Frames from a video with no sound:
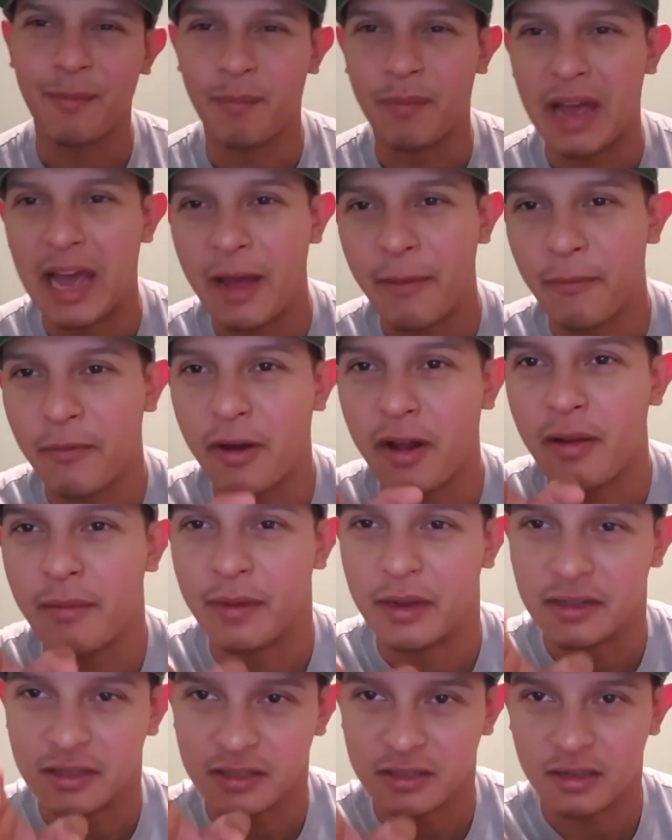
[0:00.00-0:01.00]
a bad problem
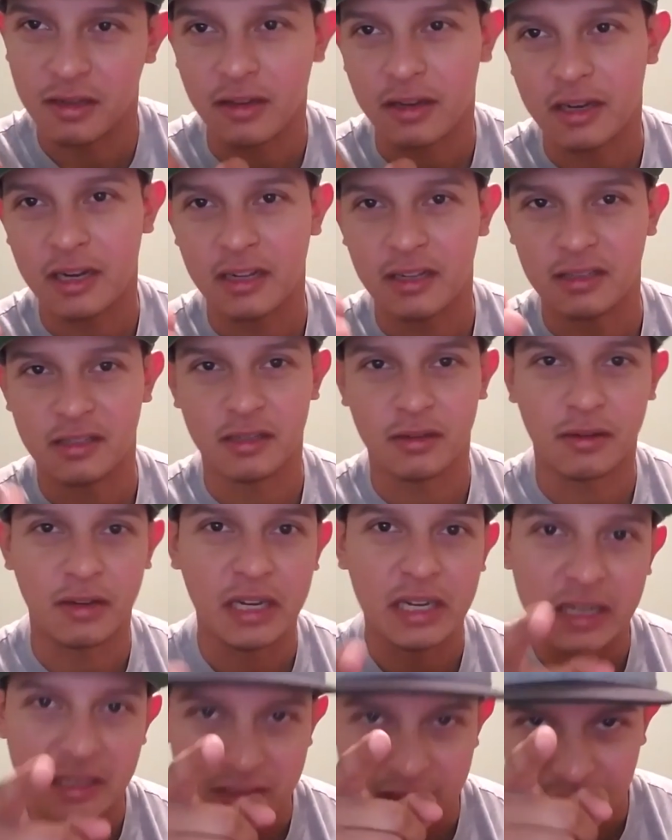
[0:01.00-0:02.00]
of just looking at the
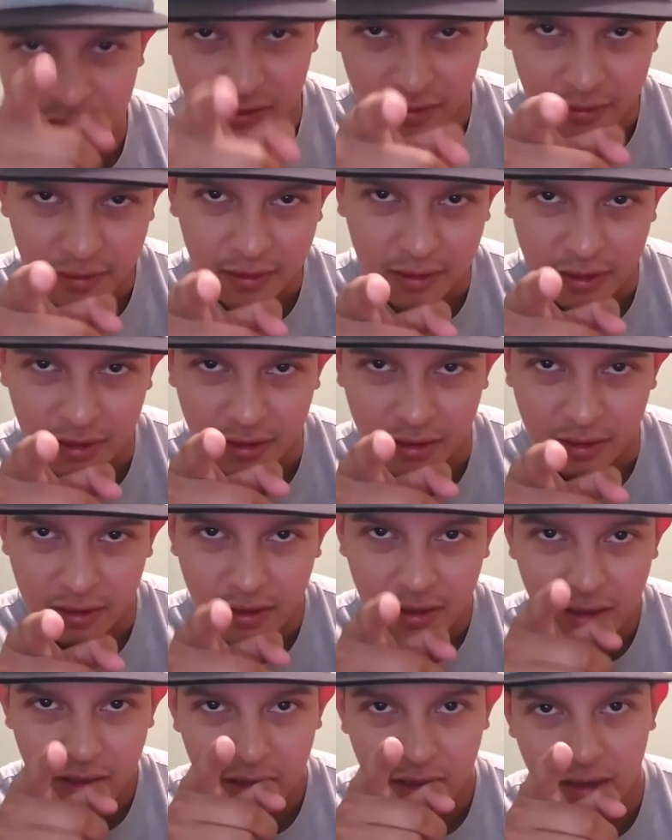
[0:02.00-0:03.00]
screen instead of looking
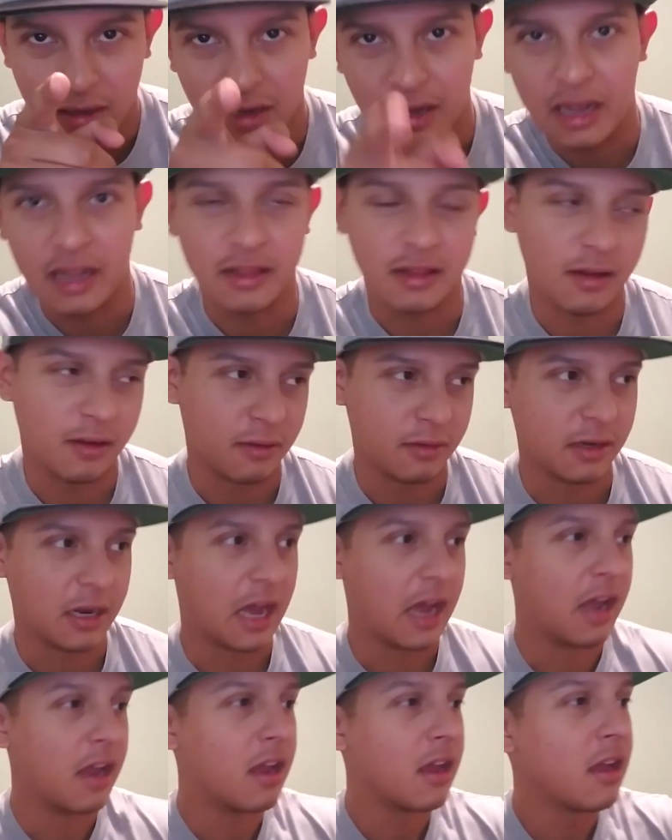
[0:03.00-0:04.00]
at the little
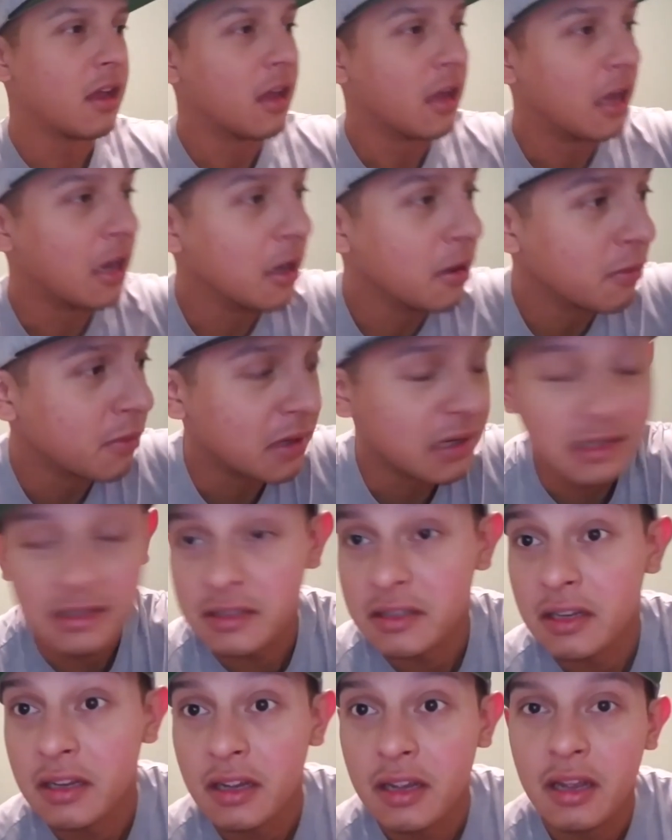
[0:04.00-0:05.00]
dot.
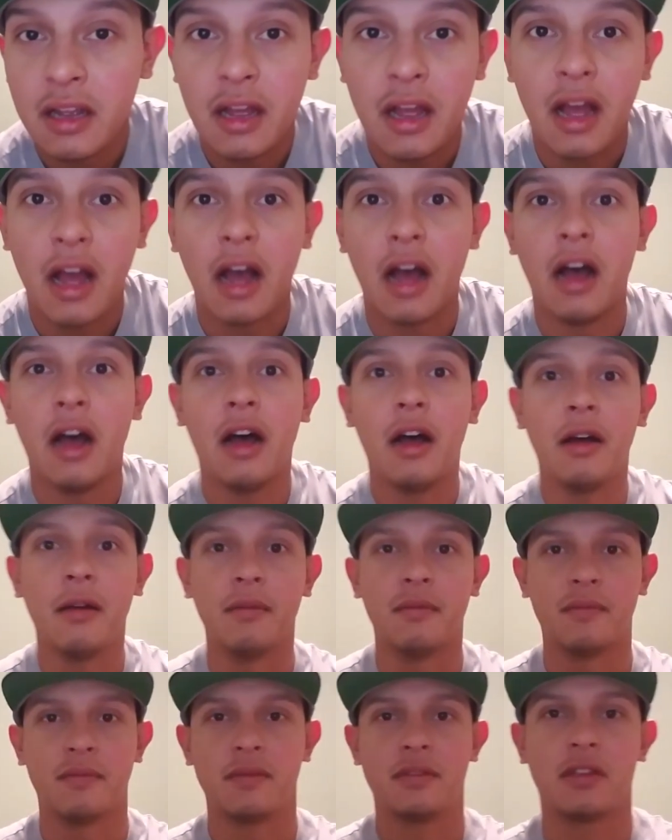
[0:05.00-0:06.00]
Anyways,
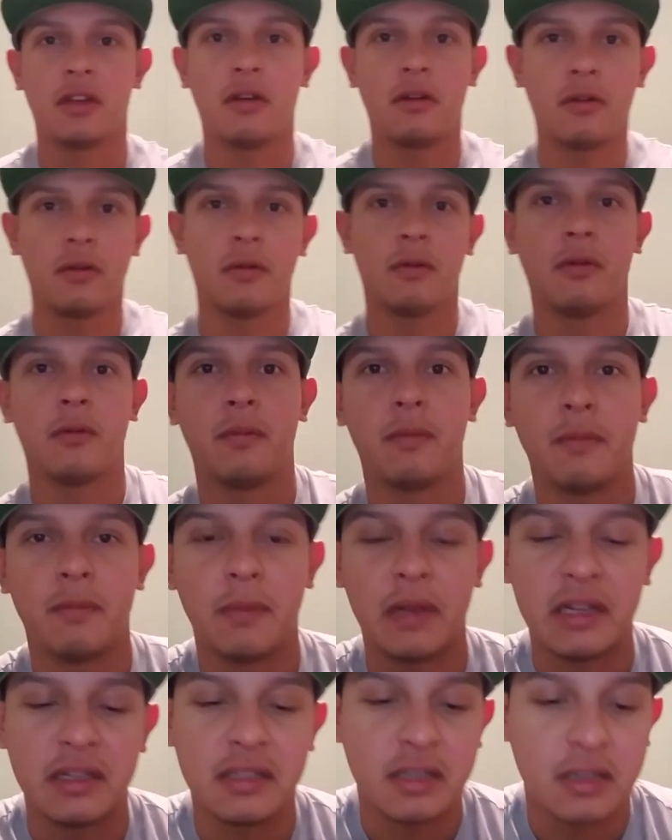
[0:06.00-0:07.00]
um, so
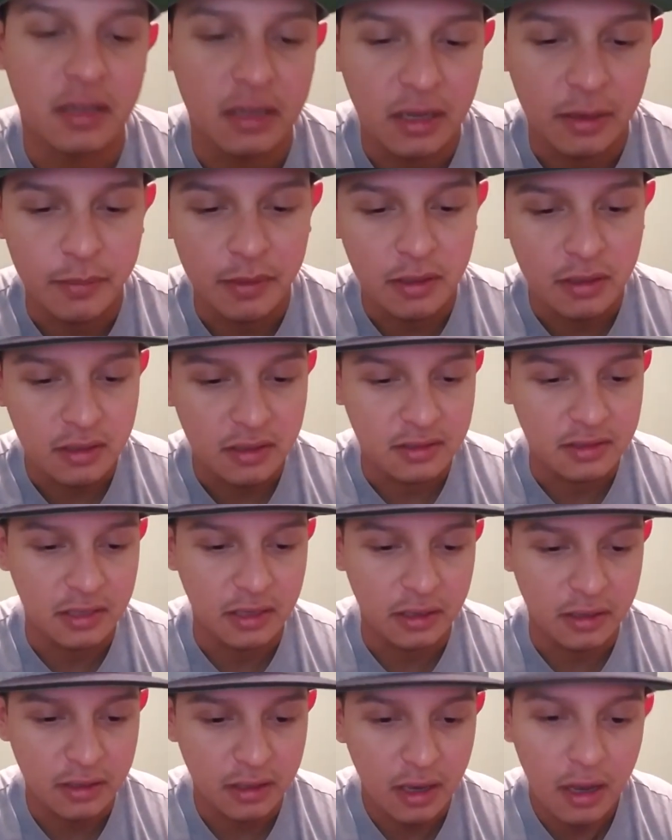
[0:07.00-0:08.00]
basically, I'm here to
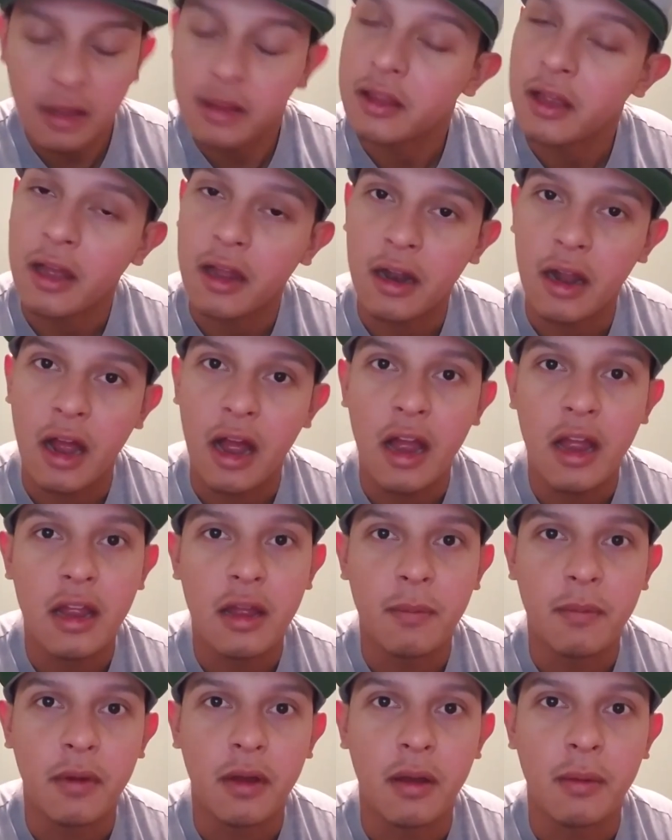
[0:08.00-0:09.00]
tell y'all that I
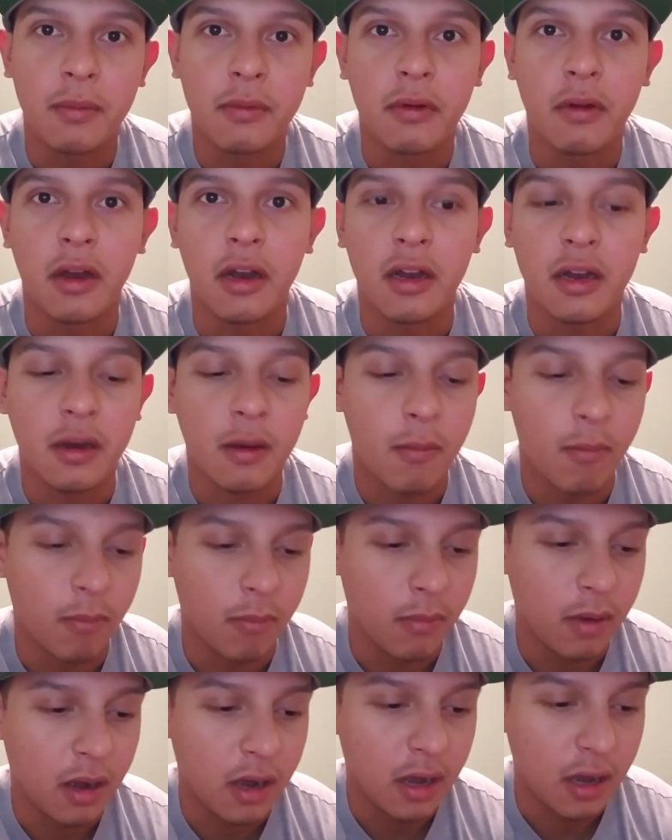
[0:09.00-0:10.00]
am upgrading
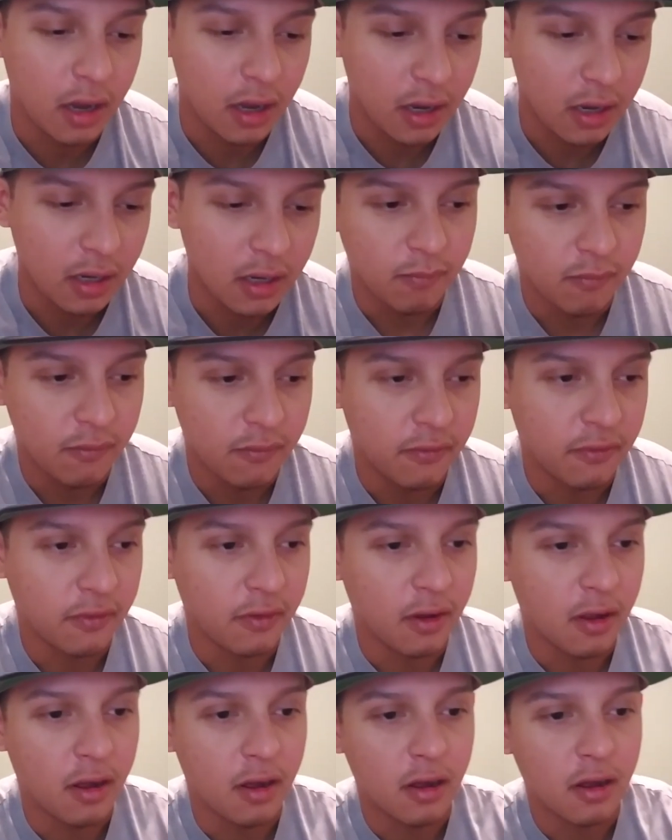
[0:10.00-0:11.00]
my
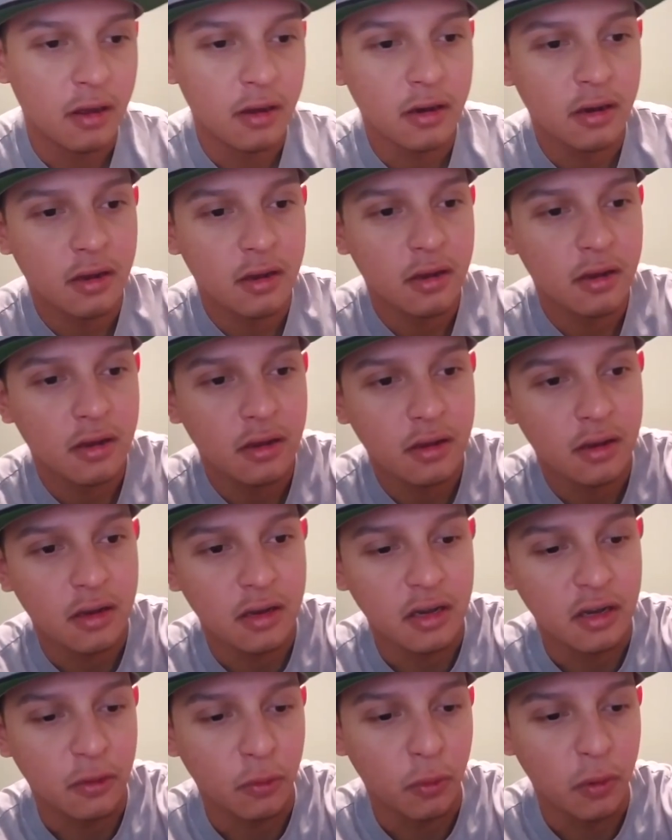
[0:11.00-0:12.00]
vlog
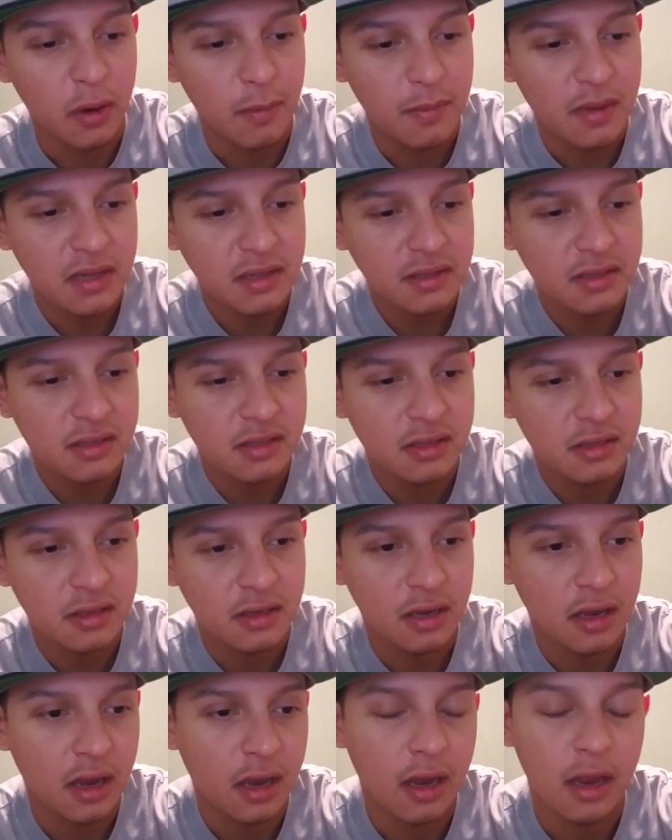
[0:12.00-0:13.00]
equipment
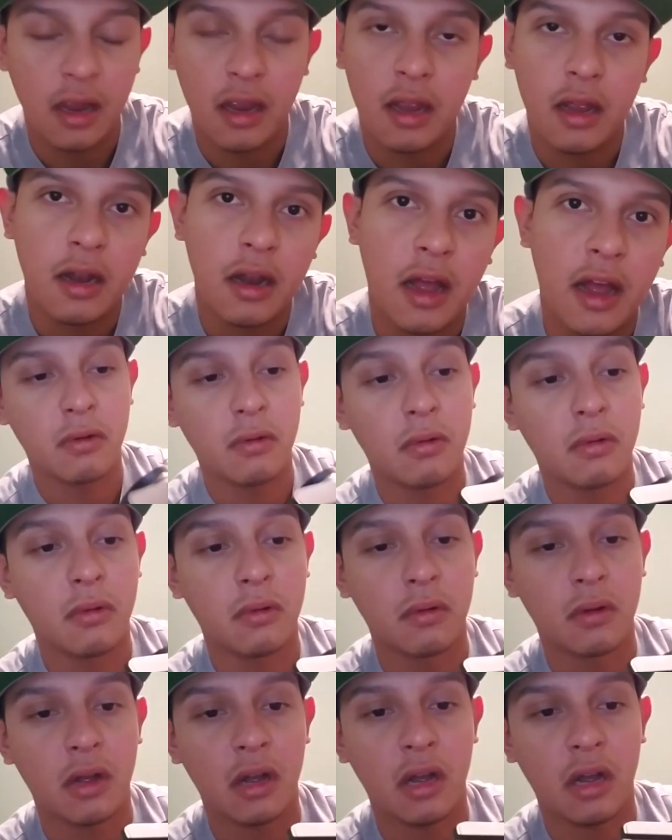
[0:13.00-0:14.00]
and a
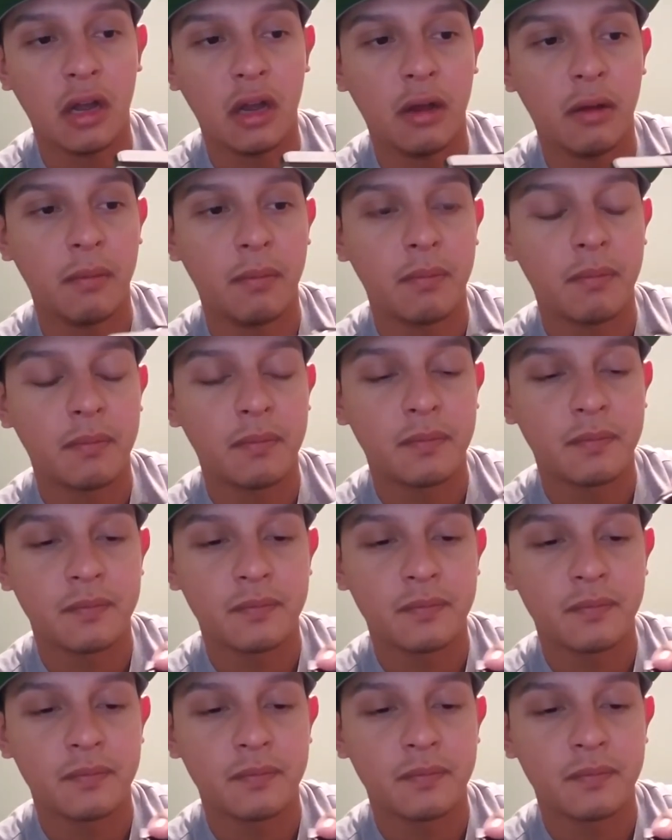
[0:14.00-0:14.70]
cool um,